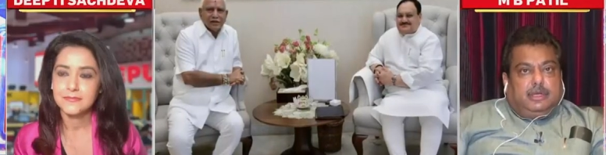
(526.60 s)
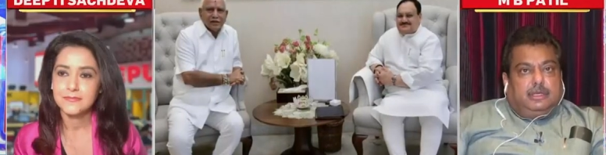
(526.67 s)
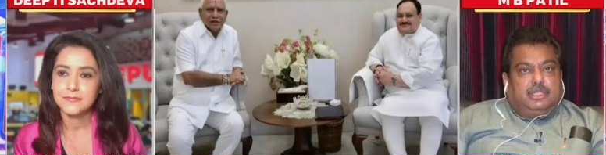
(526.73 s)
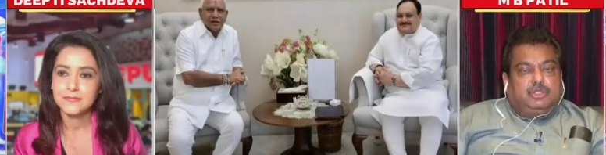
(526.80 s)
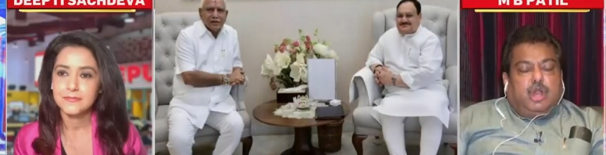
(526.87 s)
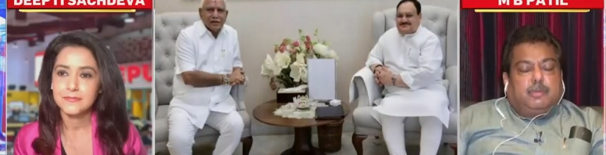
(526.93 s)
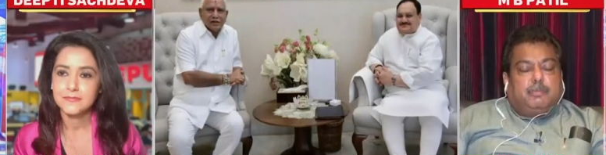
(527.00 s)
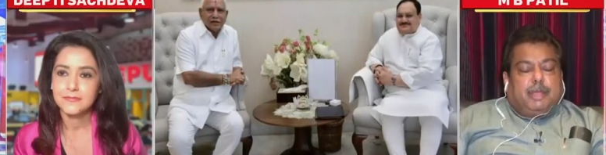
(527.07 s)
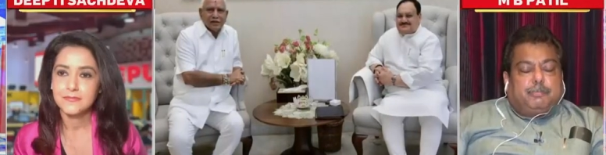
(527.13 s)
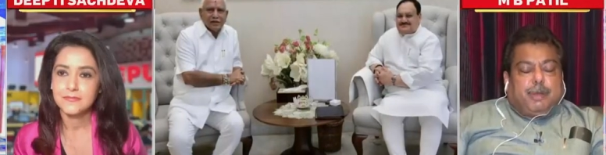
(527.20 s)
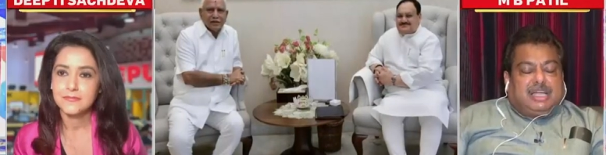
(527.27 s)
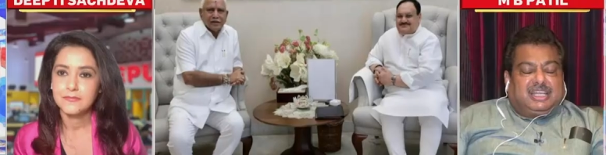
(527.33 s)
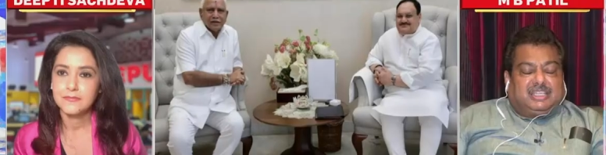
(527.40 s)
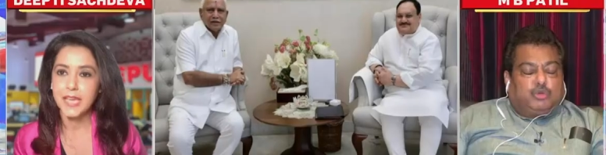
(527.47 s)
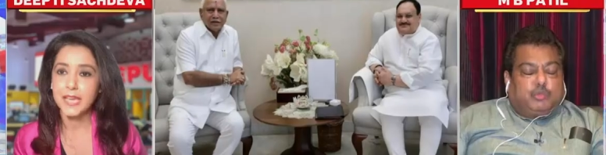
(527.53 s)
Speaker 1: It's not my
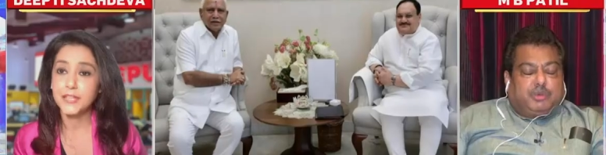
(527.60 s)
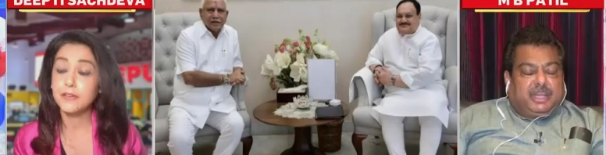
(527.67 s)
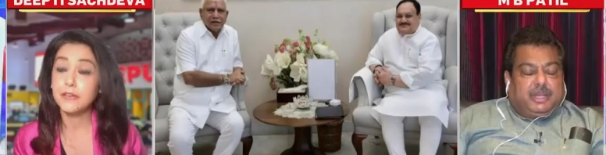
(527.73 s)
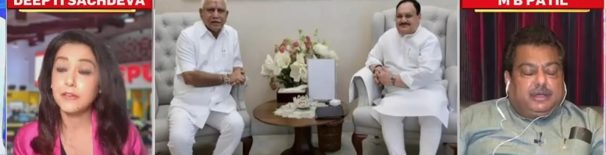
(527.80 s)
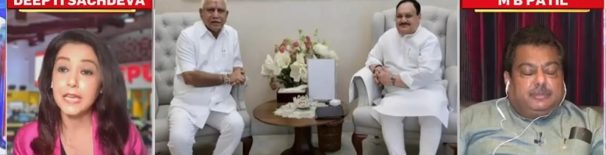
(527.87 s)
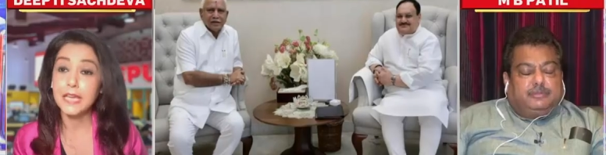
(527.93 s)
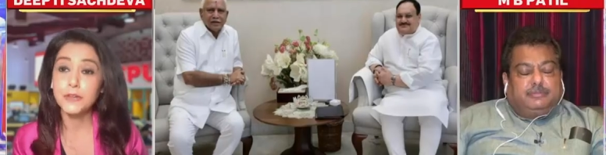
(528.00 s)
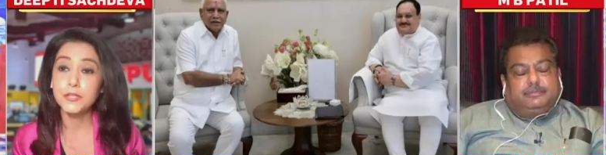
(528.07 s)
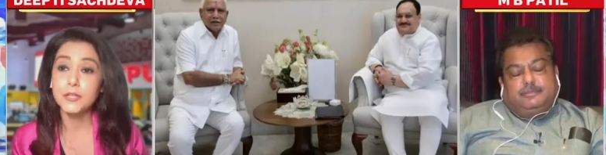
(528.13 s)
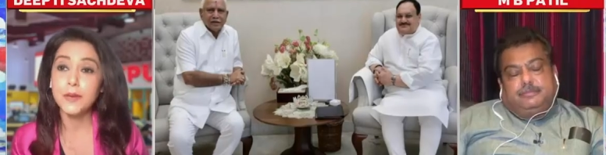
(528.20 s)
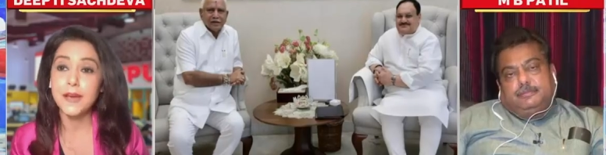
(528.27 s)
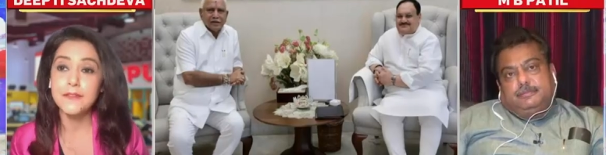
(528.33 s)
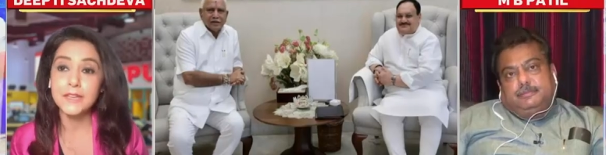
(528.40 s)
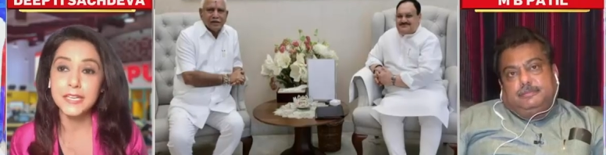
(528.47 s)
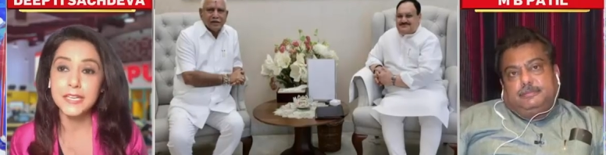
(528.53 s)
party's and opinion. And you're
Speaker 2: allowed to
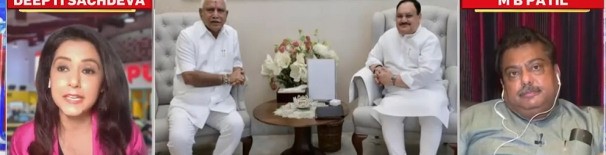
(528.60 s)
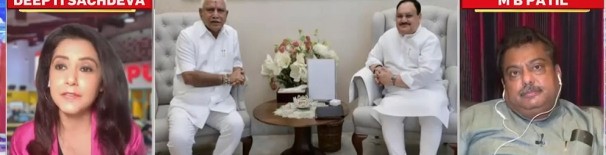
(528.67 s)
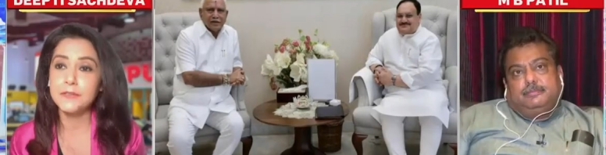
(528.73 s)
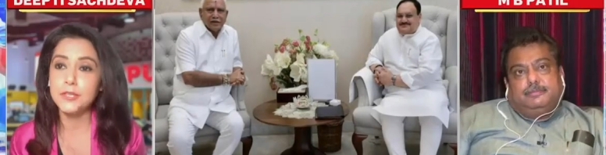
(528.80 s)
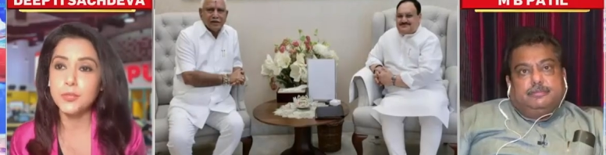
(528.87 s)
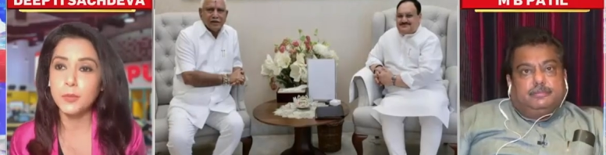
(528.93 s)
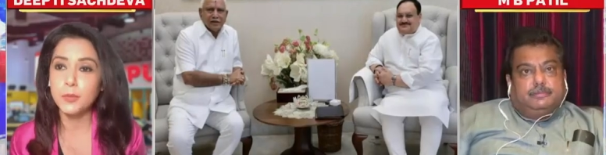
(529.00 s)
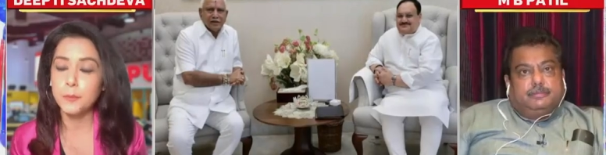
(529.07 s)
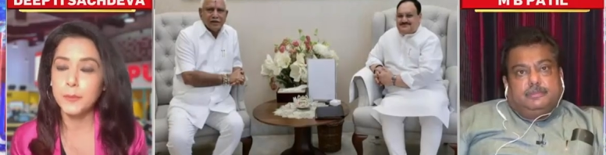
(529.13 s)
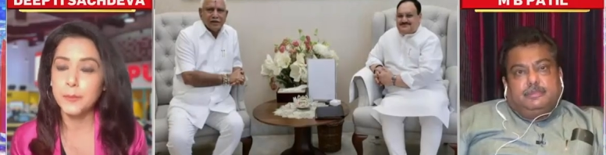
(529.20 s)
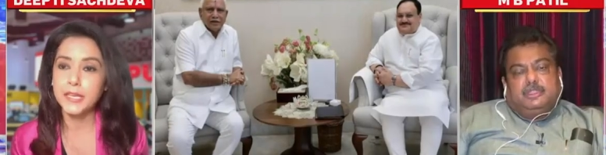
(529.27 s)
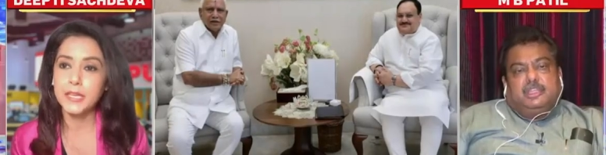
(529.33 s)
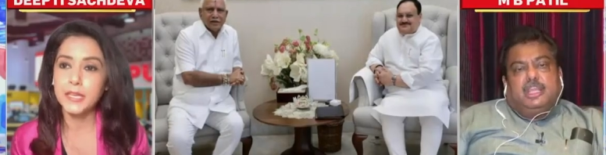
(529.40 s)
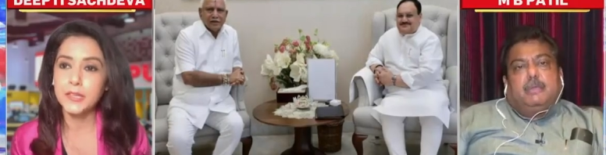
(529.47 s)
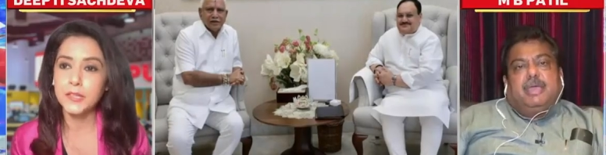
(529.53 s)
have an individual
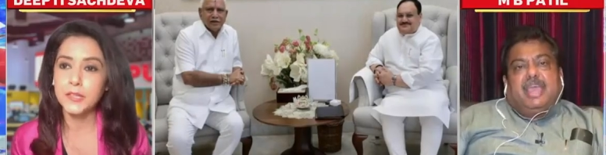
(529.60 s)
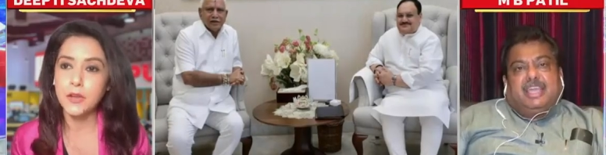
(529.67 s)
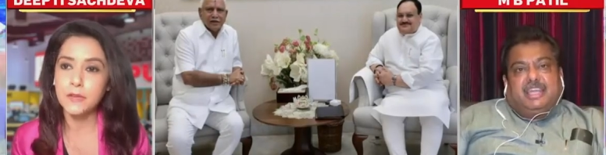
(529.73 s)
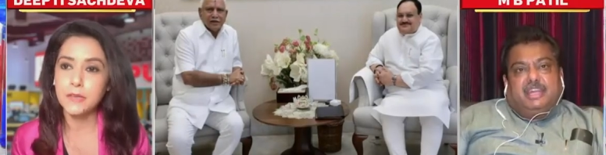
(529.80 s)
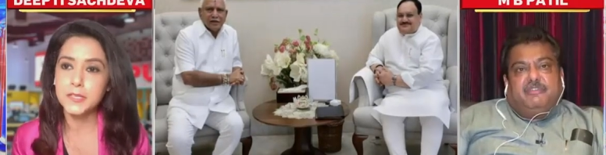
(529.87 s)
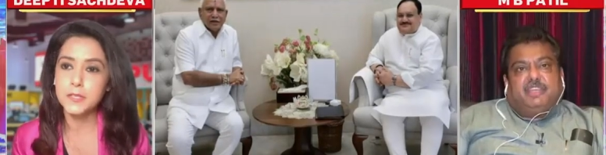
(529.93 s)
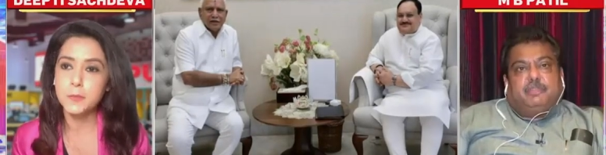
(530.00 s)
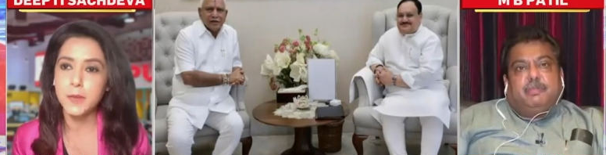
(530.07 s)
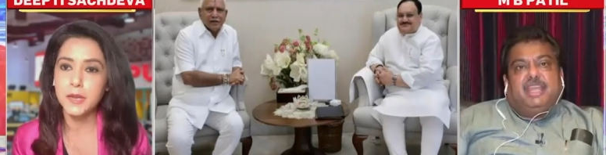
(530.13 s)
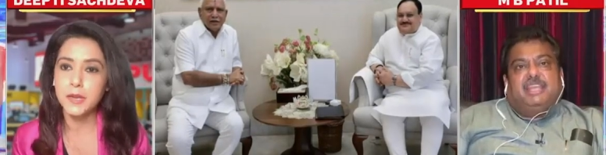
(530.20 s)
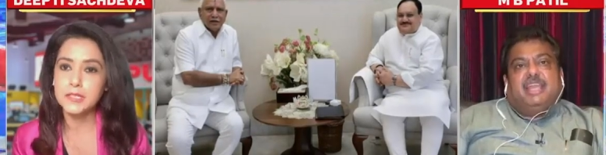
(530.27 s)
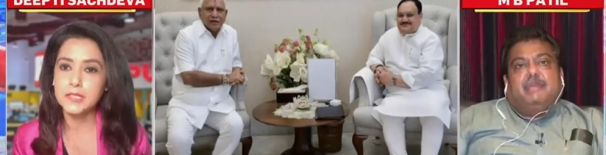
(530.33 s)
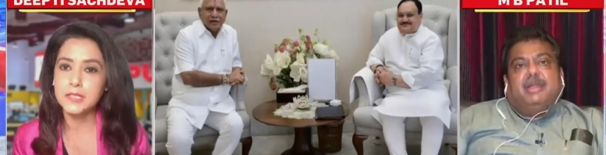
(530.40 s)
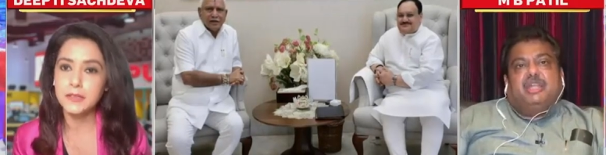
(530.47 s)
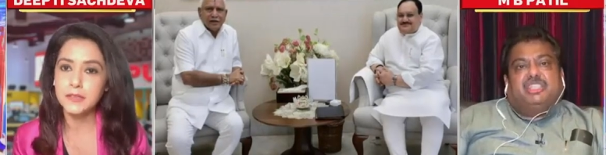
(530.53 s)
opinion. They in may the agree with me, they
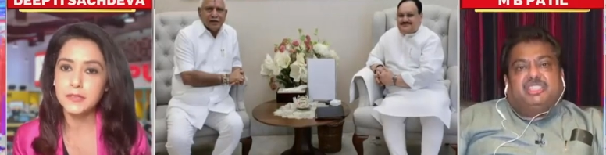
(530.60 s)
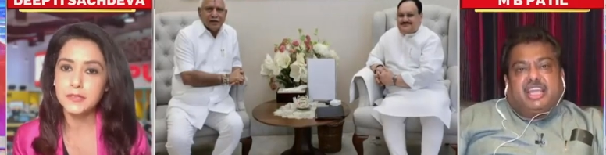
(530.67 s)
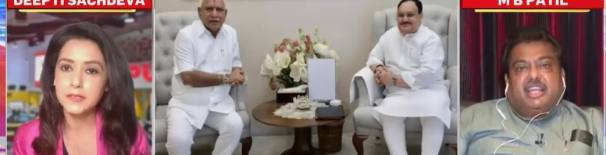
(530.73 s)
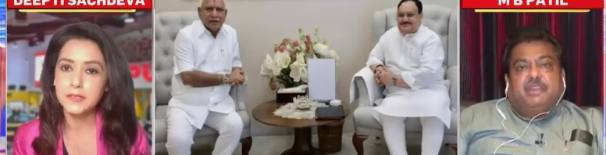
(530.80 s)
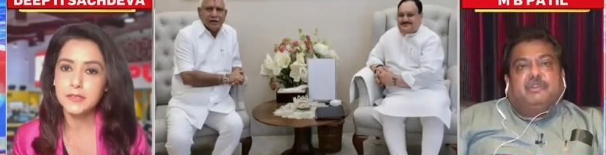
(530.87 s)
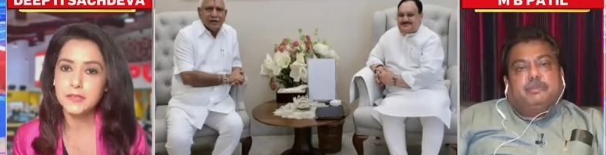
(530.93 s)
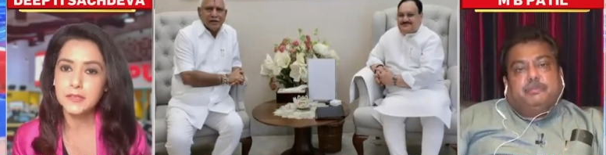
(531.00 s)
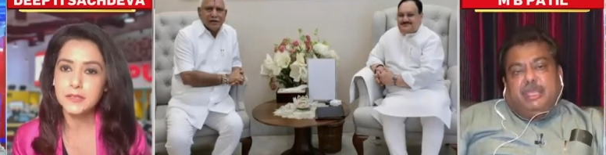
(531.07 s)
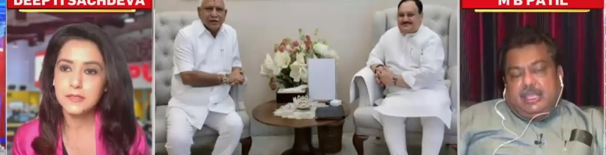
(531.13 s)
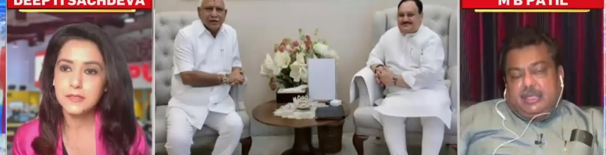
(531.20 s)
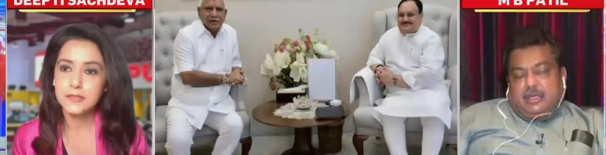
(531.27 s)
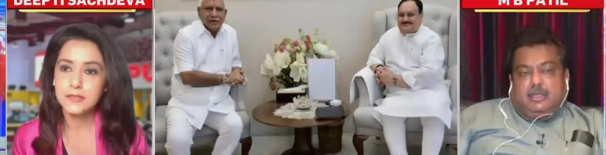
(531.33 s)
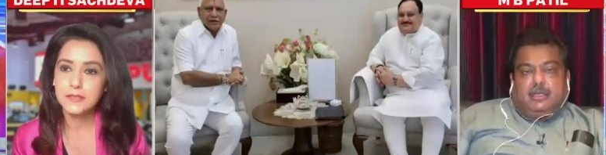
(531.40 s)
sir. may
Speaker 1: disagree with me.